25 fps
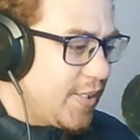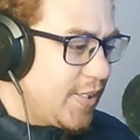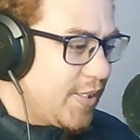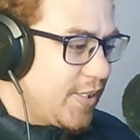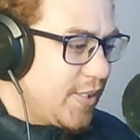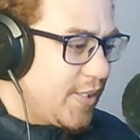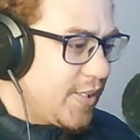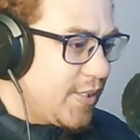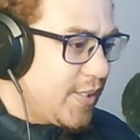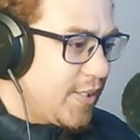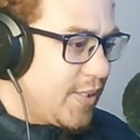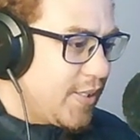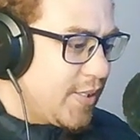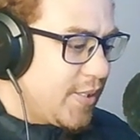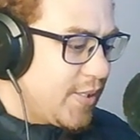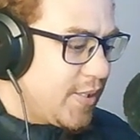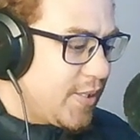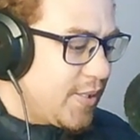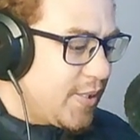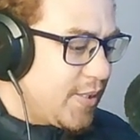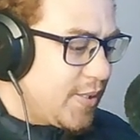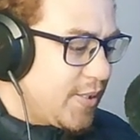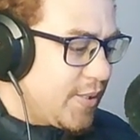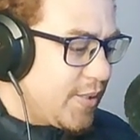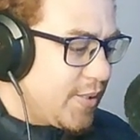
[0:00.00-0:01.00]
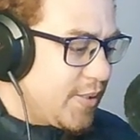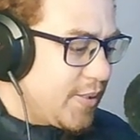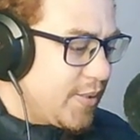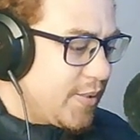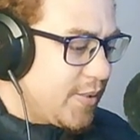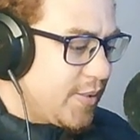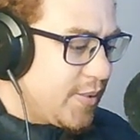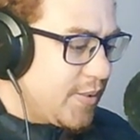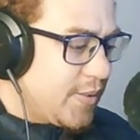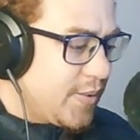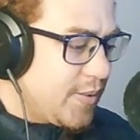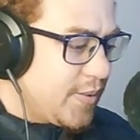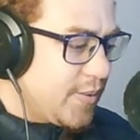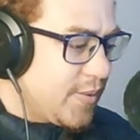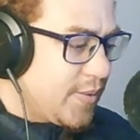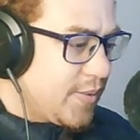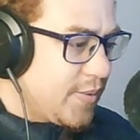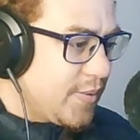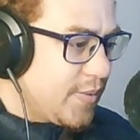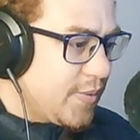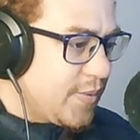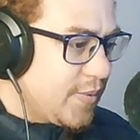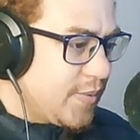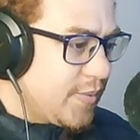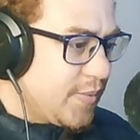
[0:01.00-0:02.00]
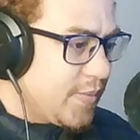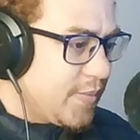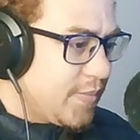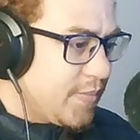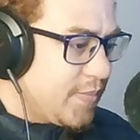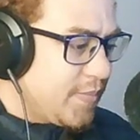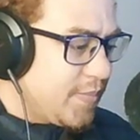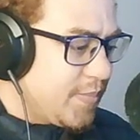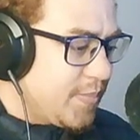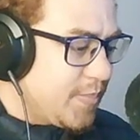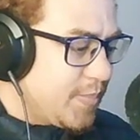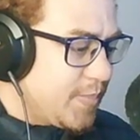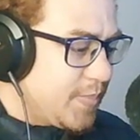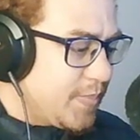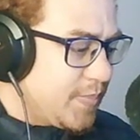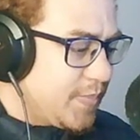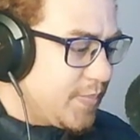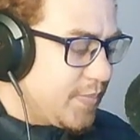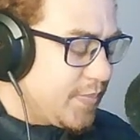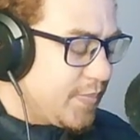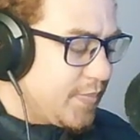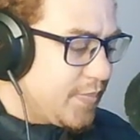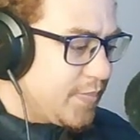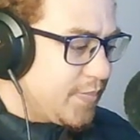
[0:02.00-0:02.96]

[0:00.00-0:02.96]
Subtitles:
(no one is talking)